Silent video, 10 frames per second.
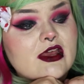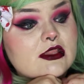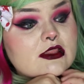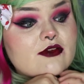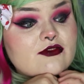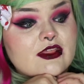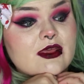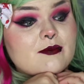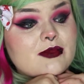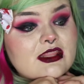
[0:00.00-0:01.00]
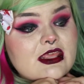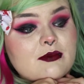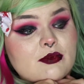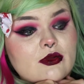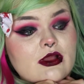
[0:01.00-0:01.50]
I love them, but
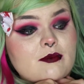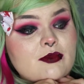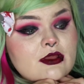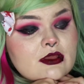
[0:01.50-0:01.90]
they broke up.